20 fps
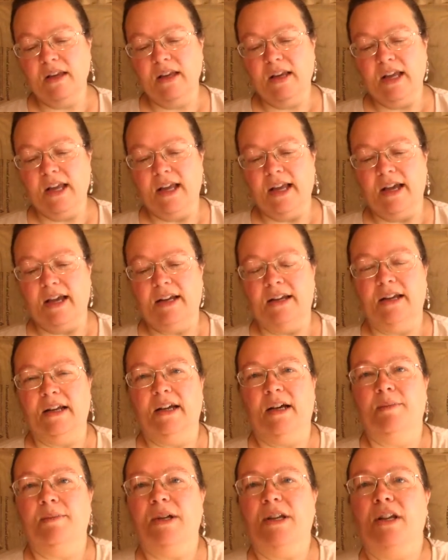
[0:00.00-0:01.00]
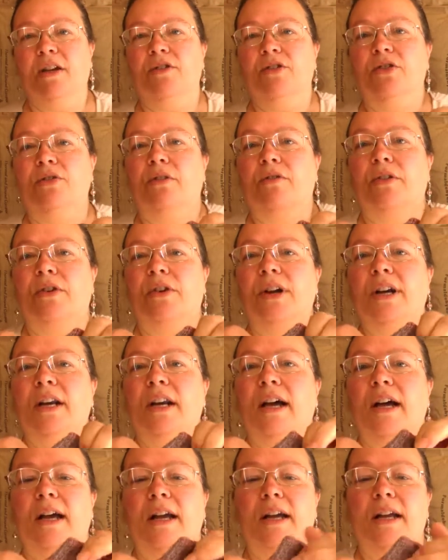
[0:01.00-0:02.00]
And it gives you a very
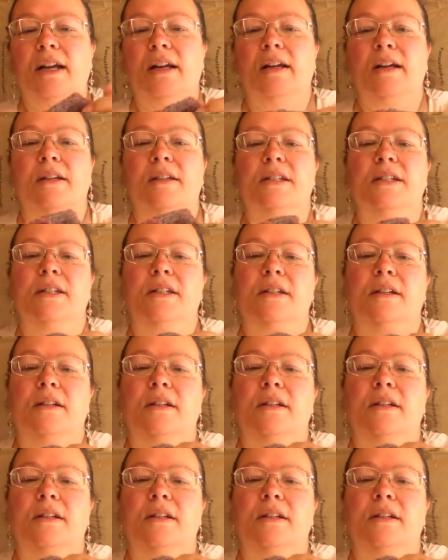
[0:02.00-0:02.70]
nice